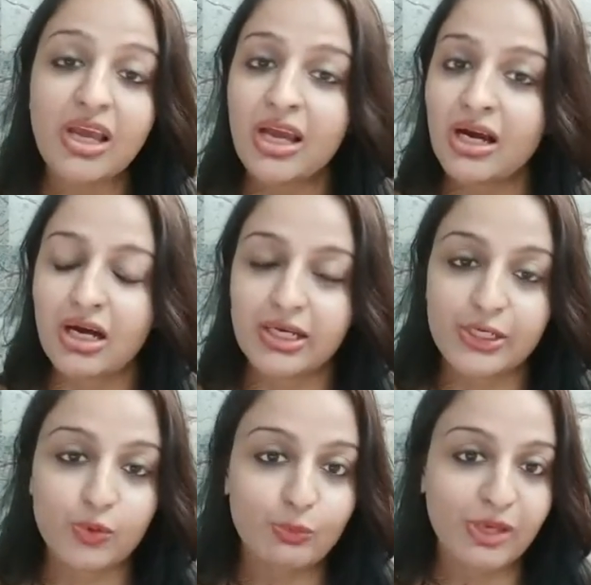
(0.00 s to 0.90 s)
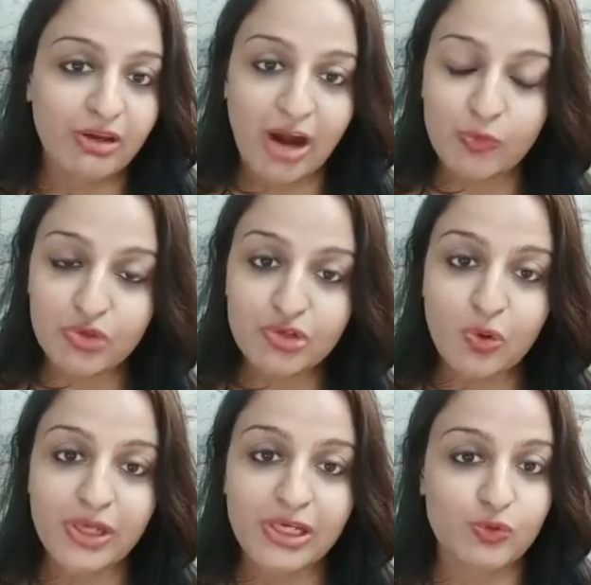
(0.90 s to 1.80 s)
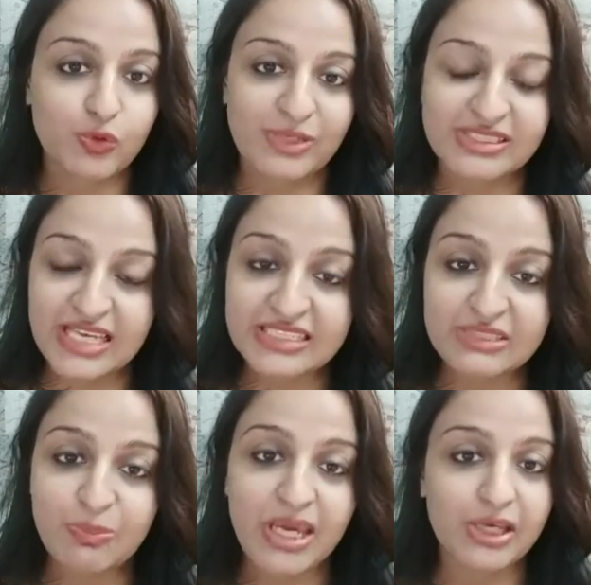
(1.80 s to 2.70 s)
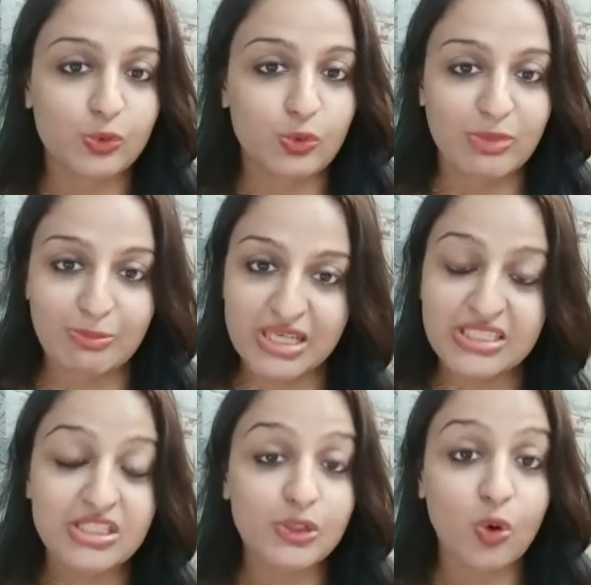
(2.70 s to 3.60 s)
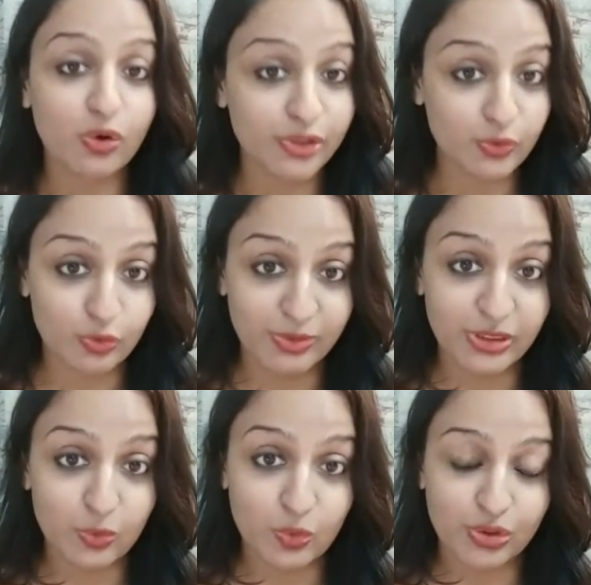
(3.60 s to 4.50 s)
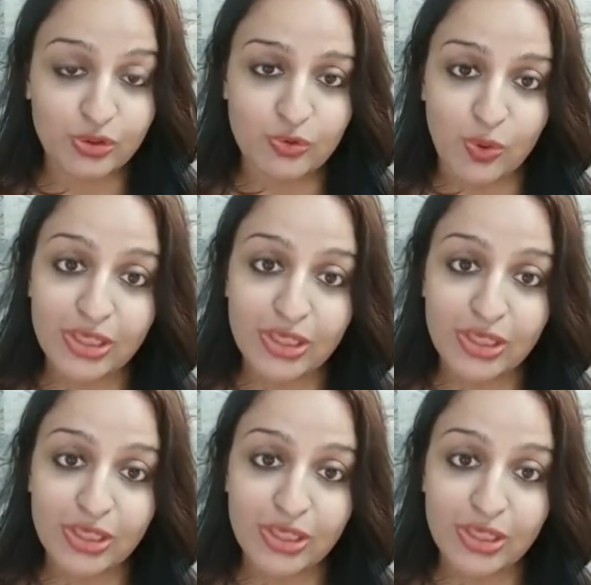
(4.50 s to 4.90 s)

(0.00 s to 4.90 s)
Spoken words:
It could be groundnut oil, it could be sesame, it could be mustard, or it could be the coconut oil.